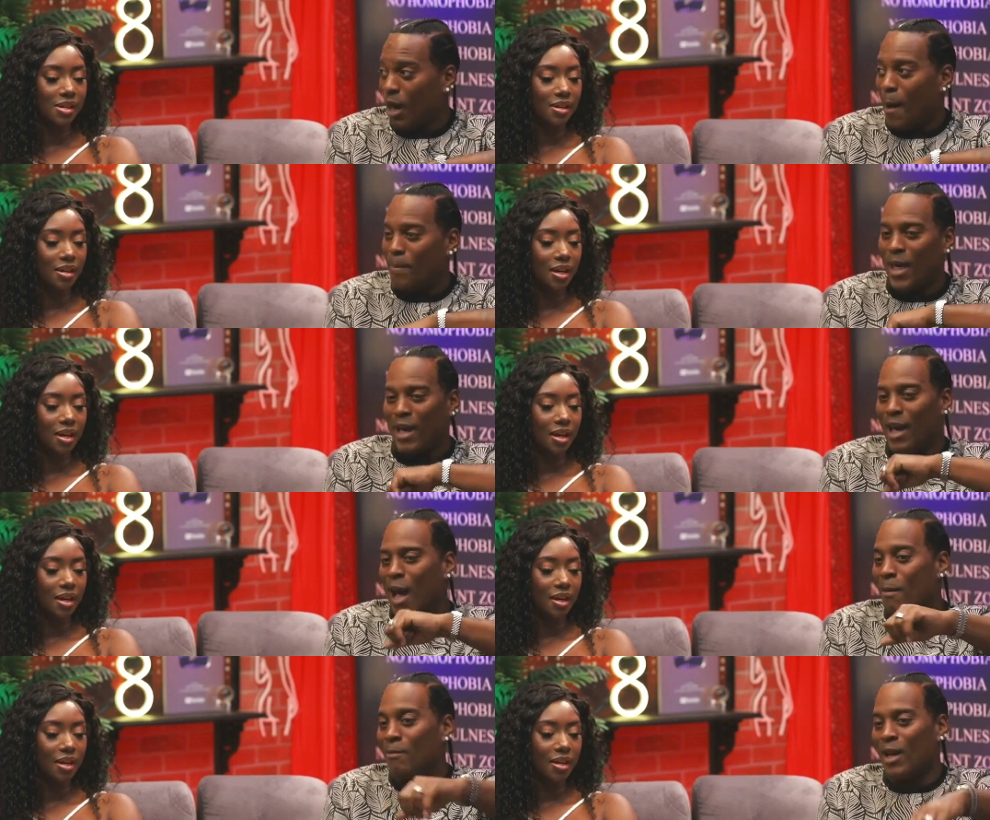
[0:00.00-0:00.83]
Speaker 1: But I'm
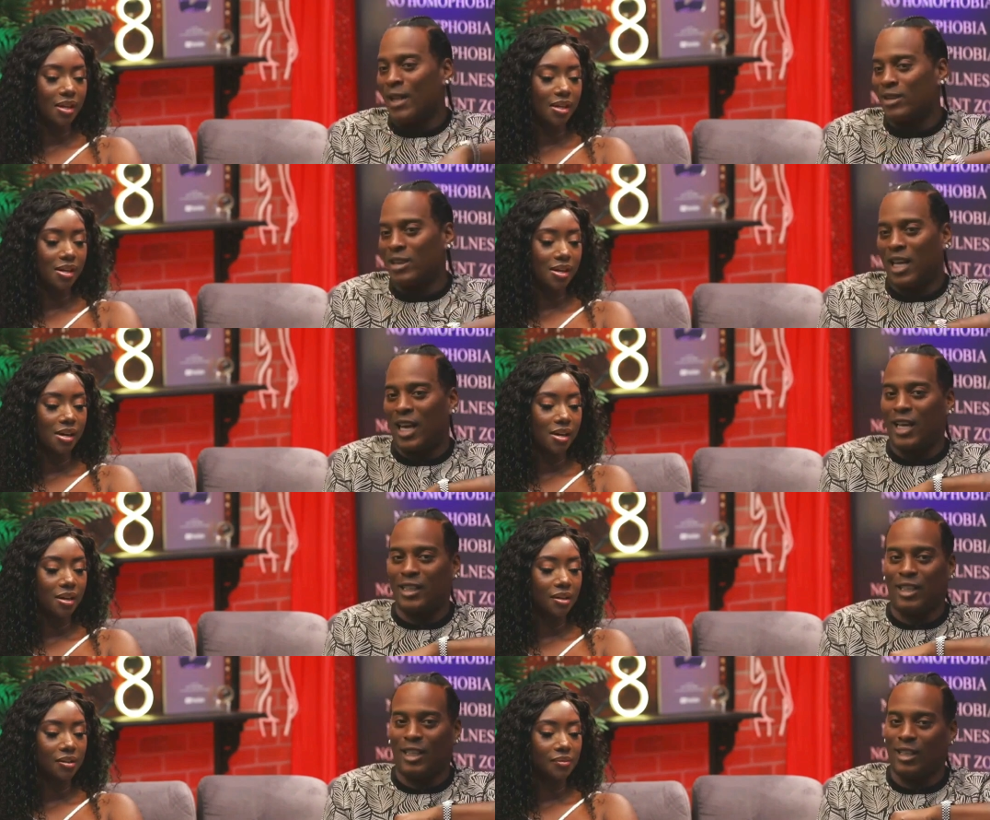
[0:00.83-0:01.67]
not I'm not
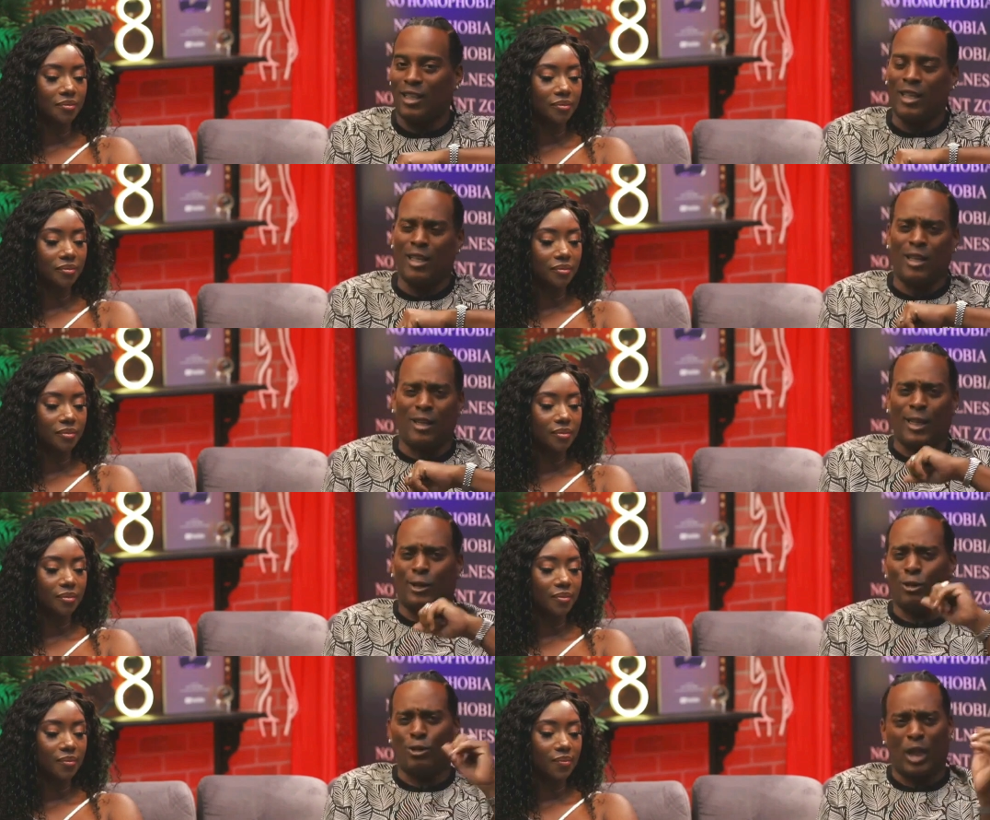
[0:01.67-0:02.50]
scared to
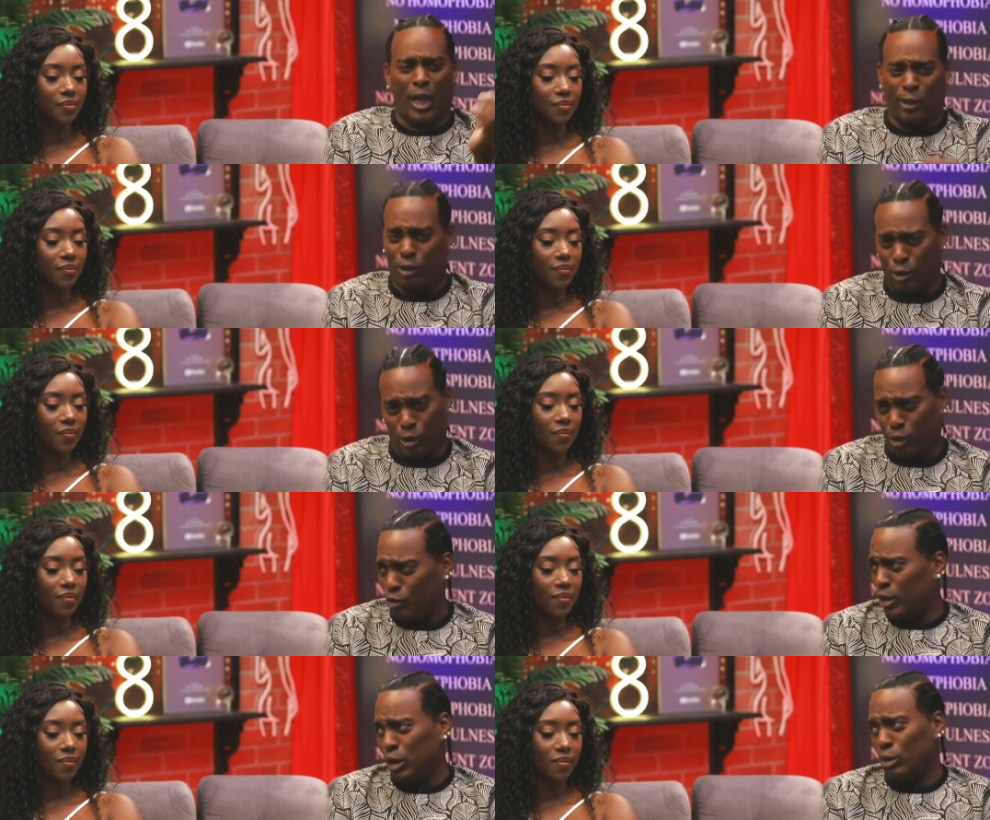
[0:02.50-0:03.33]
let you date
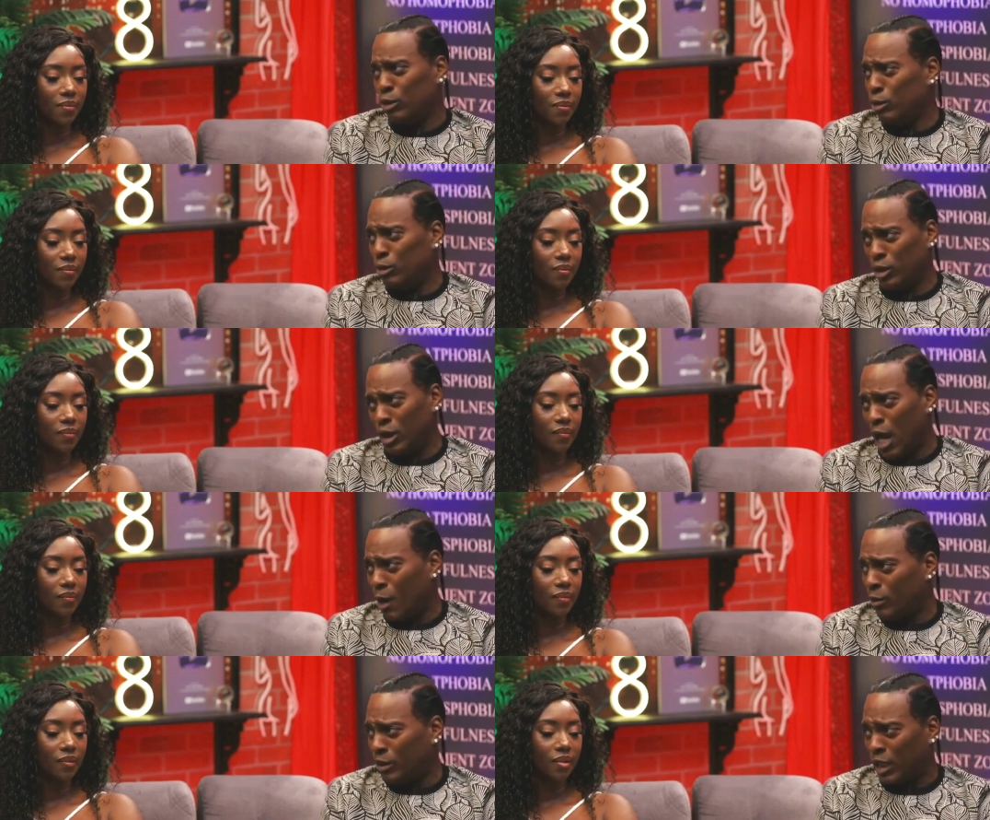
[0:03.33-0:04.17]
two or three dudes
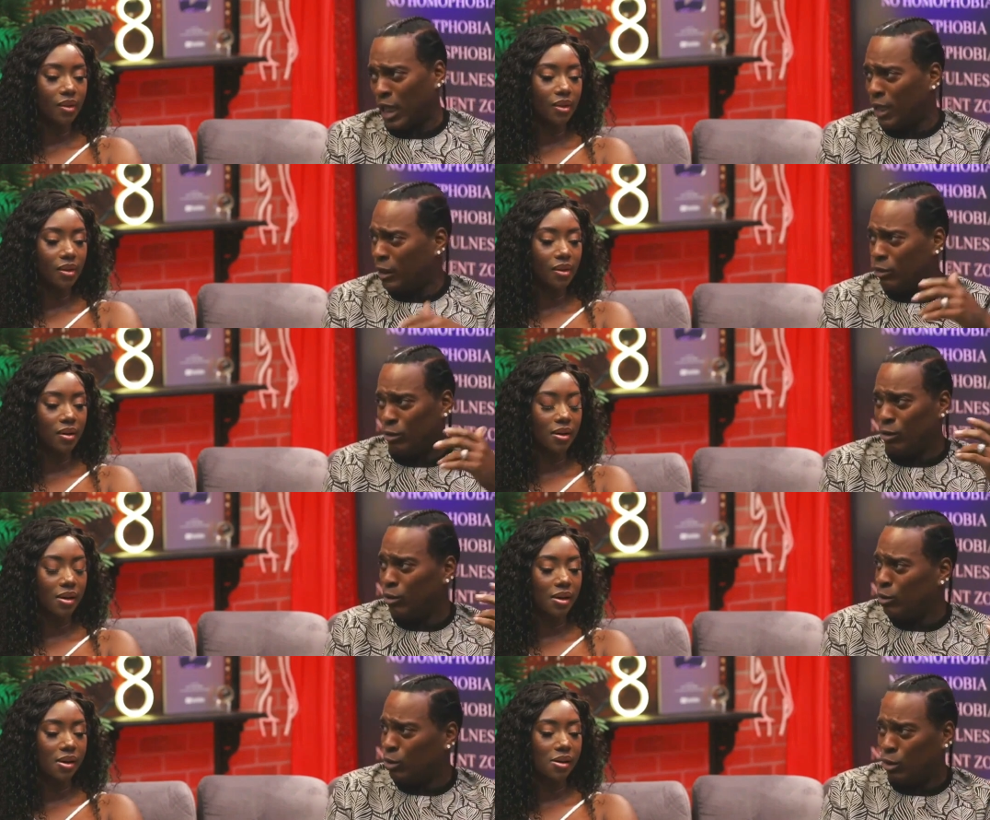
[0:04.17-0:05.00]
and I was
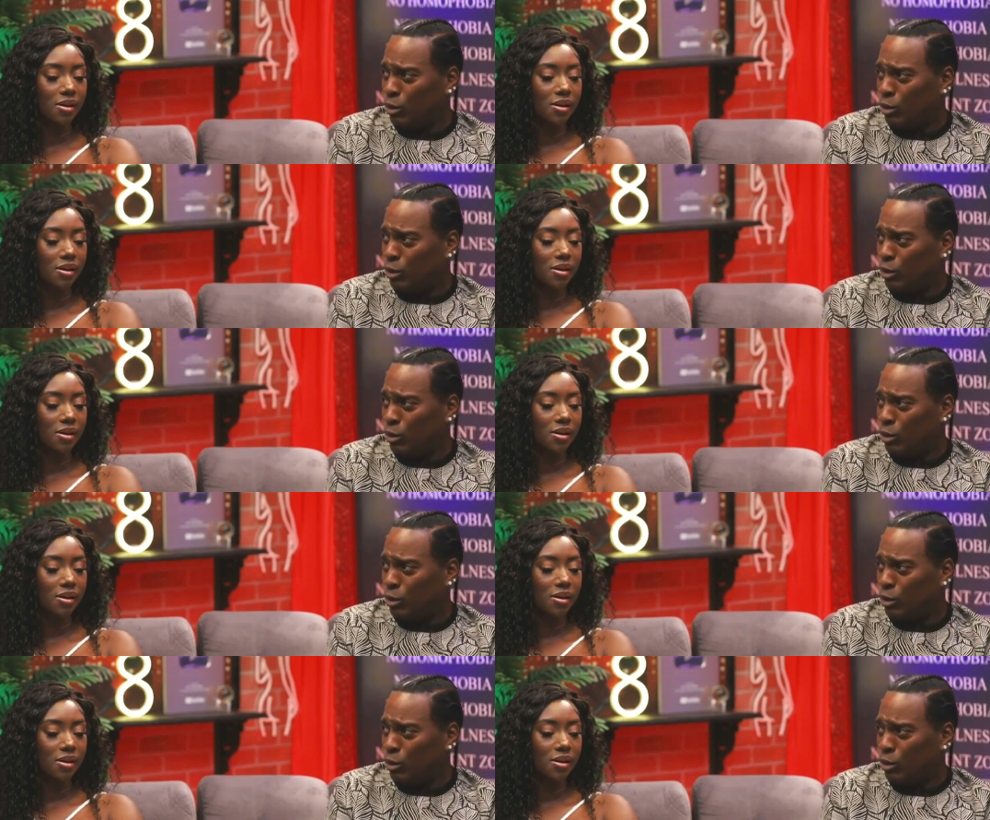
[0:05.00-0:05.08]
dating